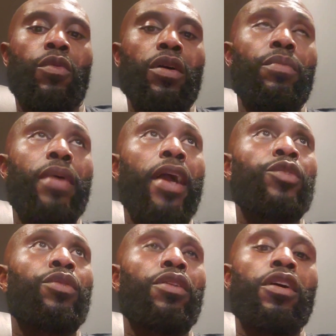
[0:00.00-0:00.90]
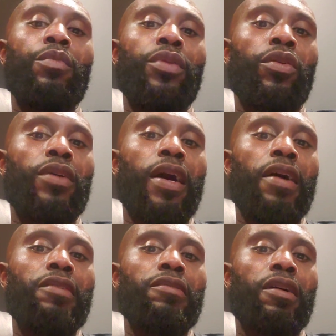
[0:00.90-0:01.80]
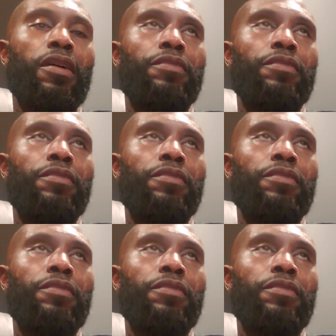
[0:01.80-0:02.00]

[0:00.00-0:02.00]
Welcome back to another upload, guys.